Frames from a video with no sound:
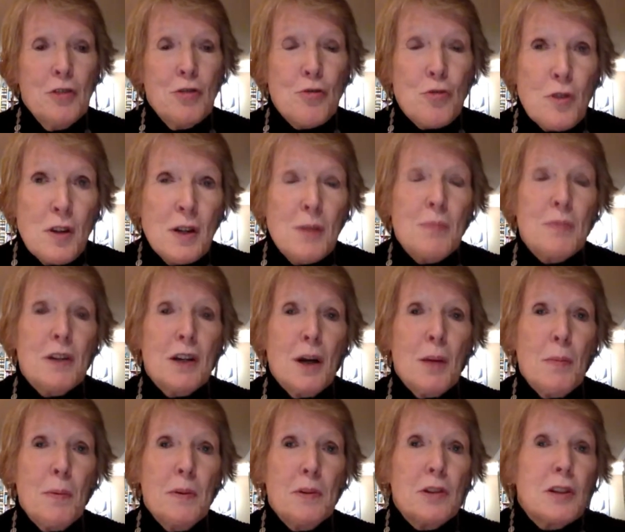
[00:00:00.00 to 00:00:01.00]
dreamed
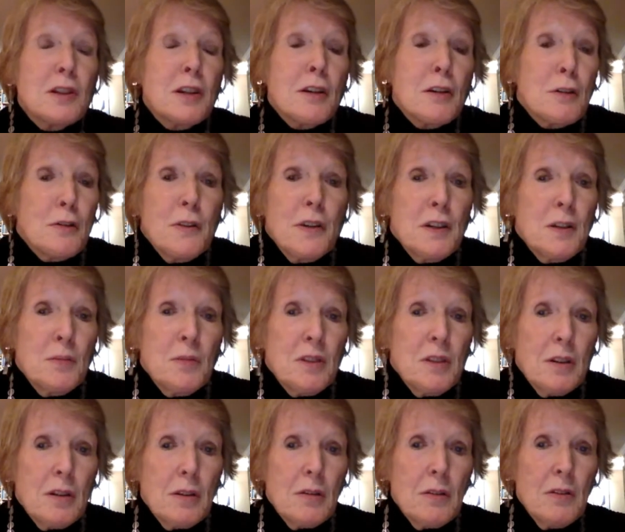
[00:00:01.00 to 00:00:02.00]
up to terrify
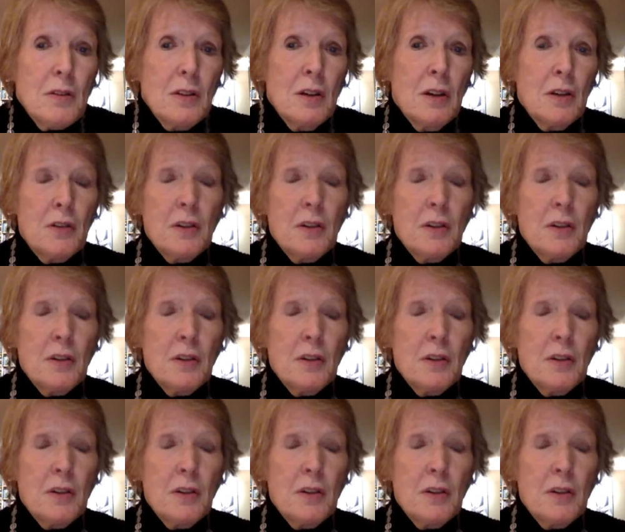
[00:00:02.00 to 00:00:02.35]
themselves.